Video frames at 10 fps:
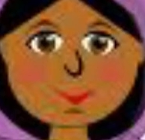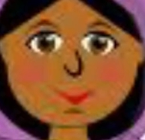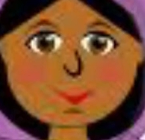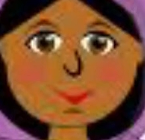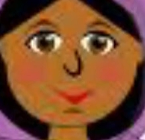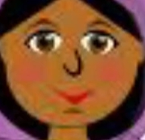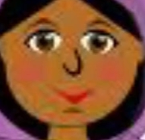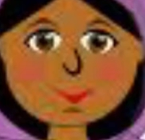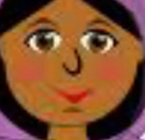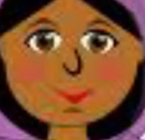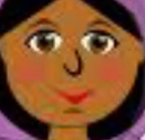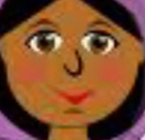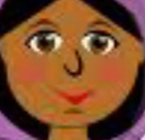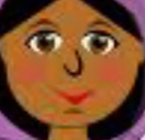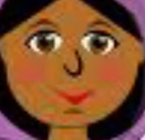
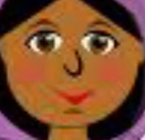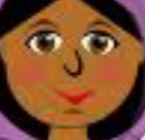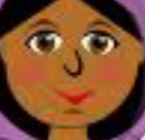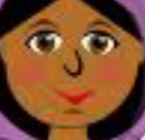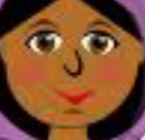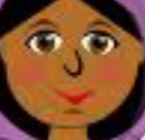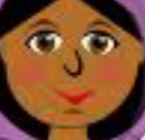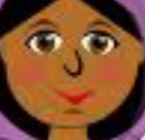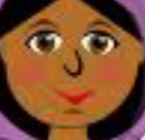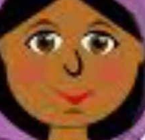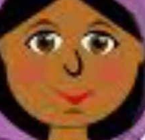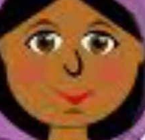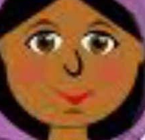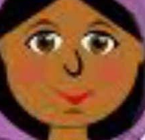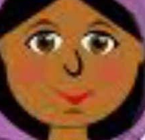
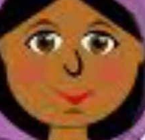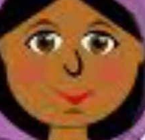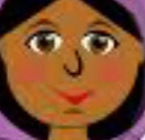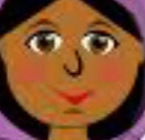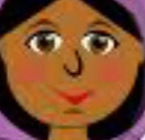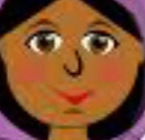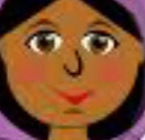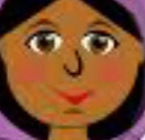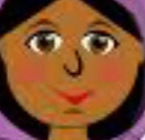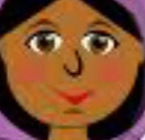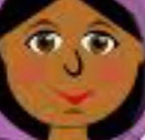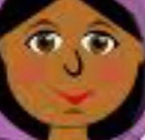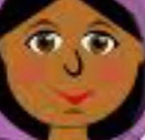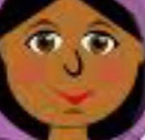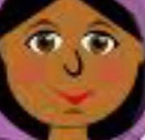
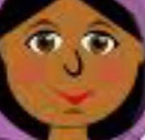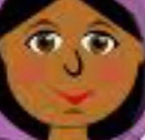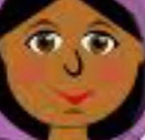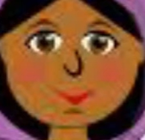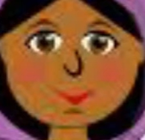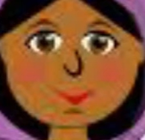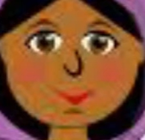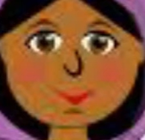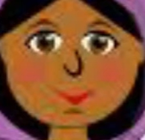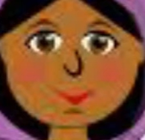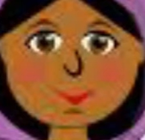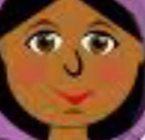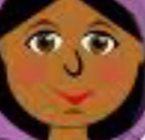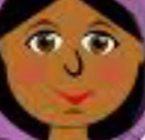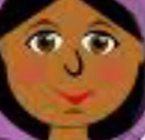
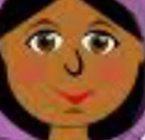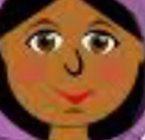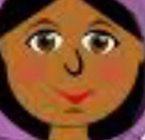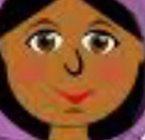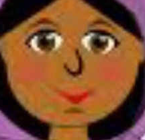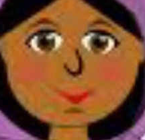This is a still picture; no speech is visible.